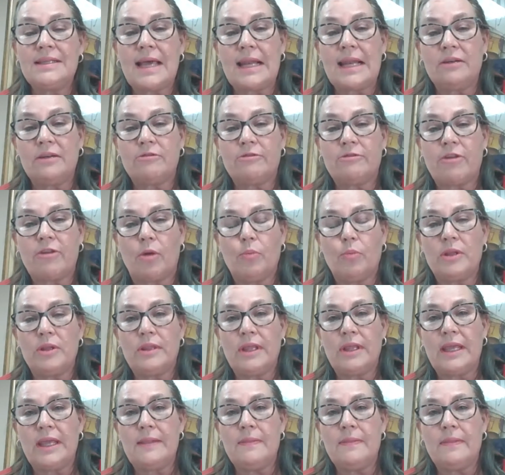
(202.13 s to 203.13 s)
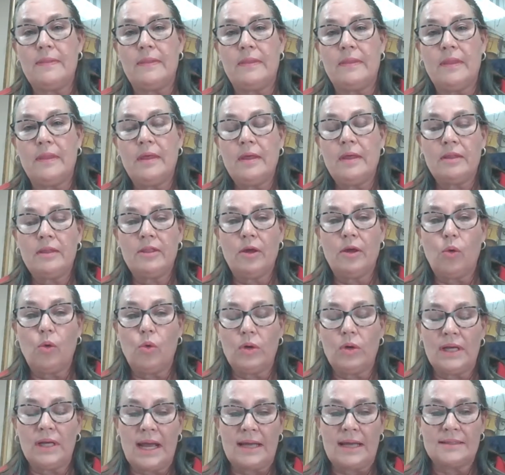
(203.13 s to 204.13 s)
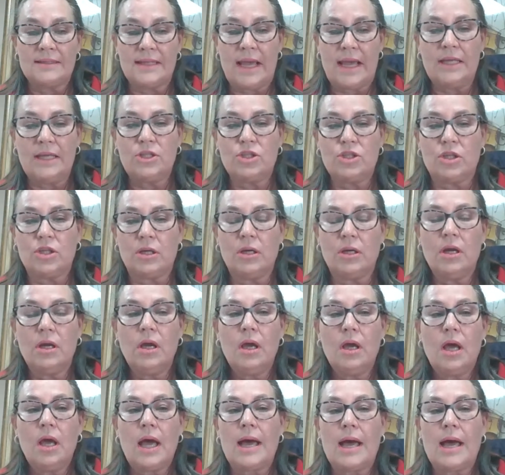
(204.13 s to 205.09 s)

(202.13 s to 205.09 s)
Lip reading: talent from within the organization